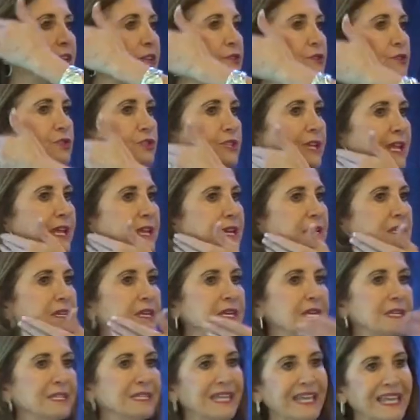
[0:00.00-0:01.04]
understand
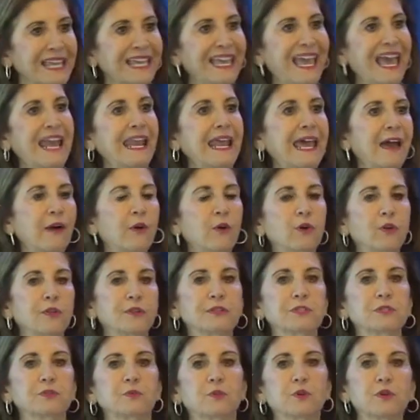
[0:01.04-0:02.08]
to get how all
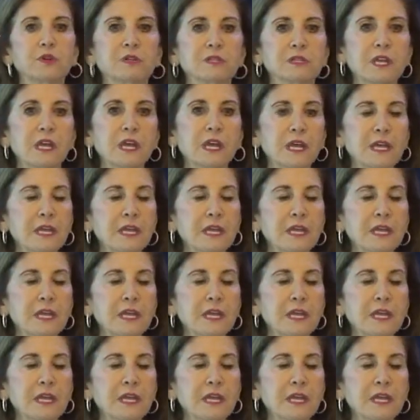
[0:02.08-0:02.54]
this works